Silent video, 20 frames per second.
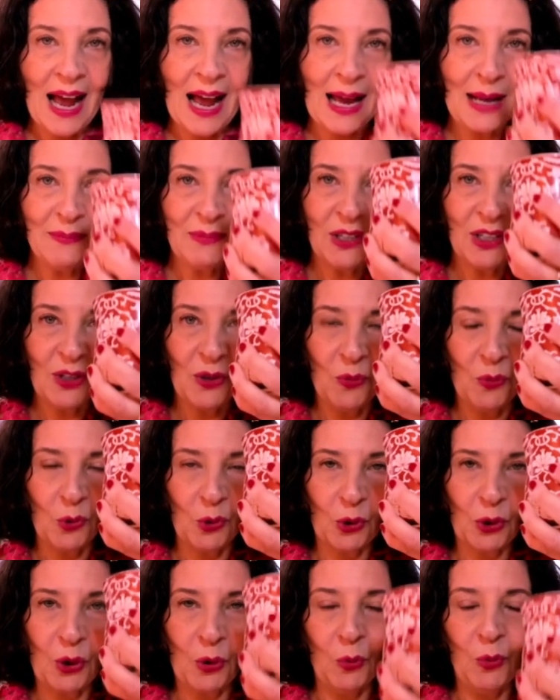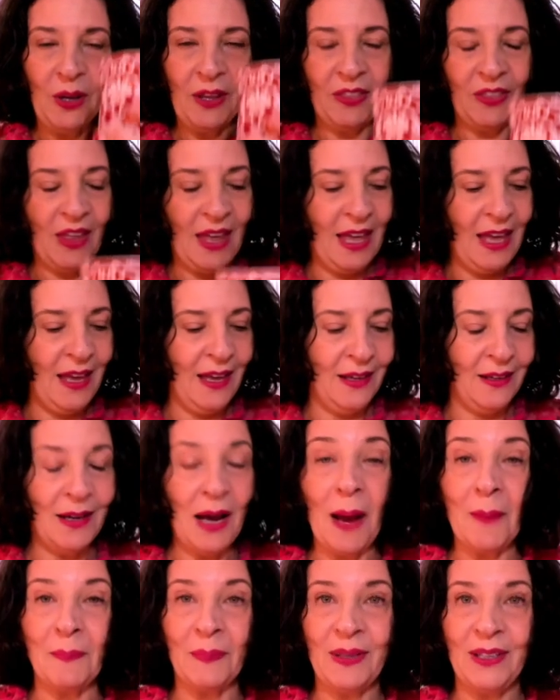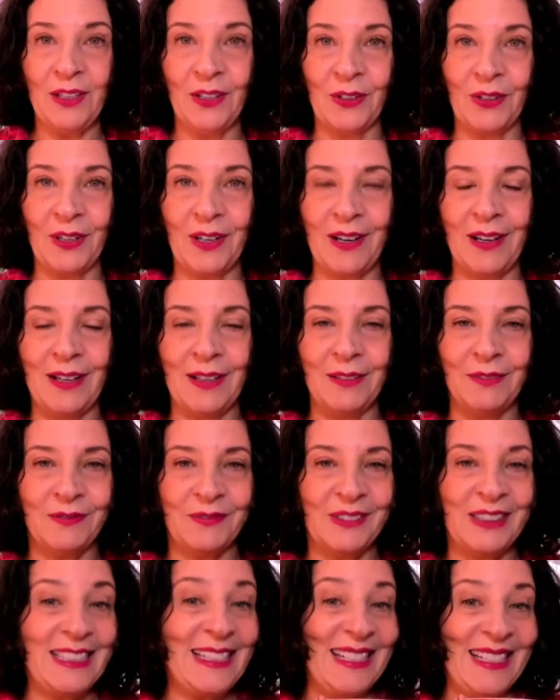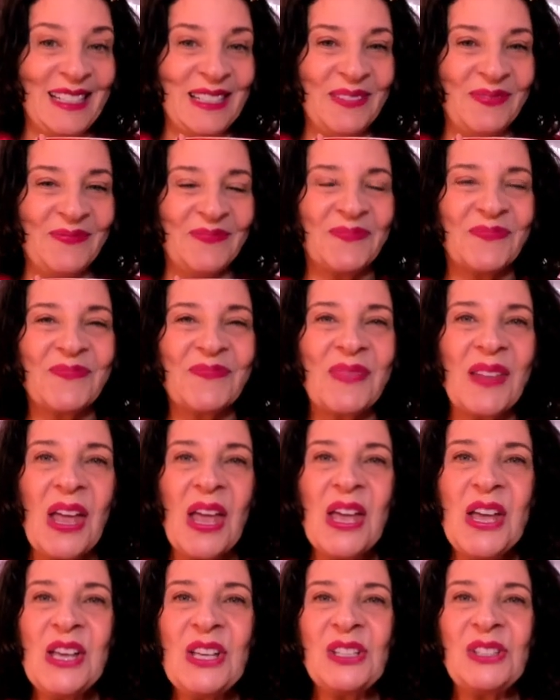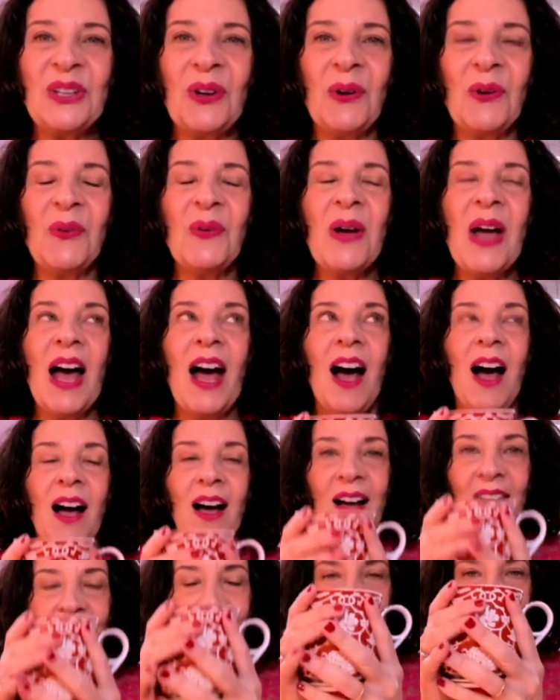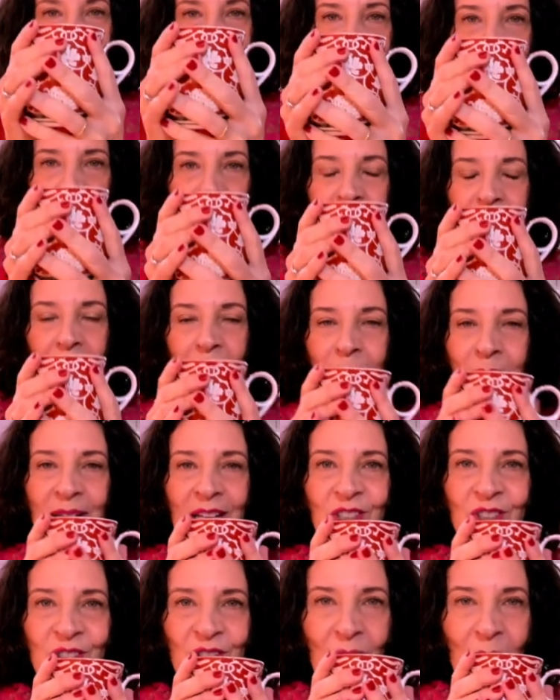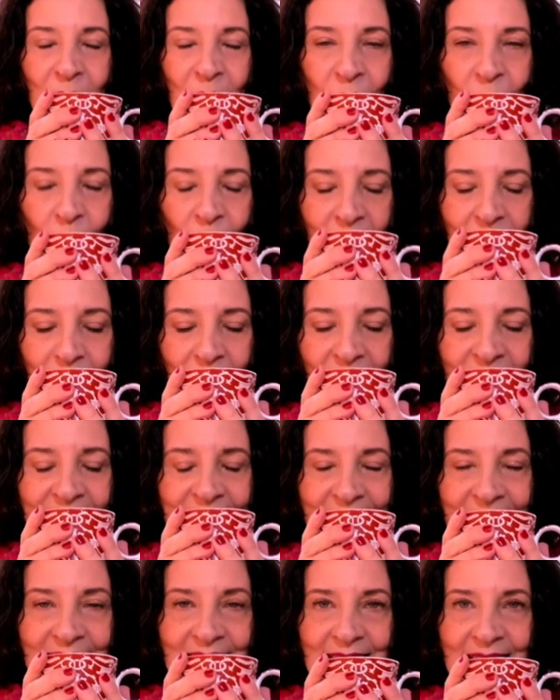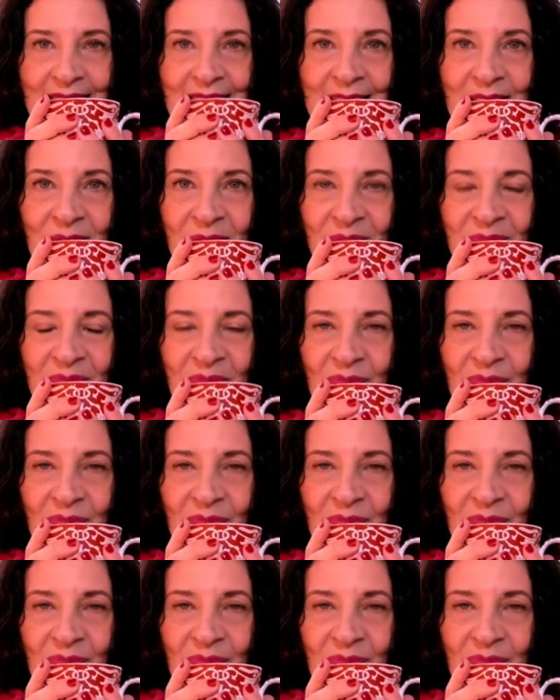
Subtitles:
I'm gonna work with a cup here of tea. So I've got my pleasure number one, my tea.